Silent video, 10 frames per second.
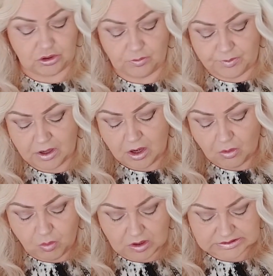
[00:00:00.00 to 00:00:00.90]
up
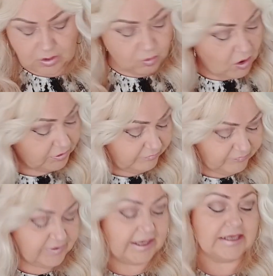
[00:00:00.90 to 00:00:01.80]
was one
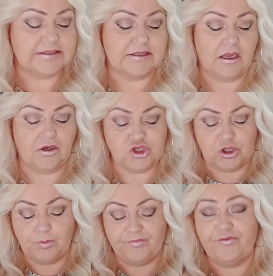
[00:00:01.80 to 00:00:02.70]
of these
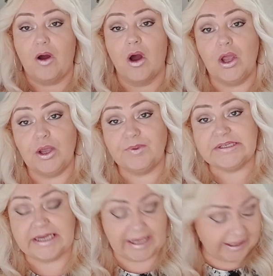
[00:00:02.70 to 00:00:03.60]
dupe for Urban
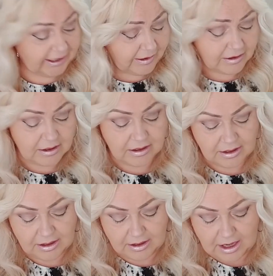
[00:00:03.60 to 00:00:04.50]
Decay
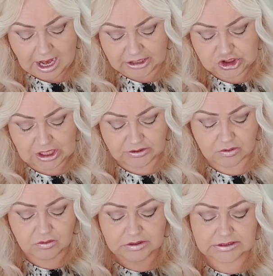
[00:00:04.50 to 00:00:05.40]

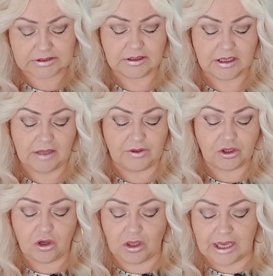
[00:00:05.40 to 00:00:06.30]
eyeshadows, and the
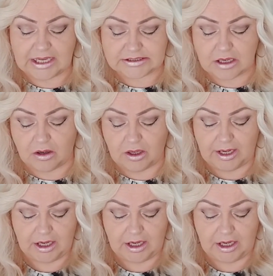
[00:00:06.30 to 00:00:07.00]
colours are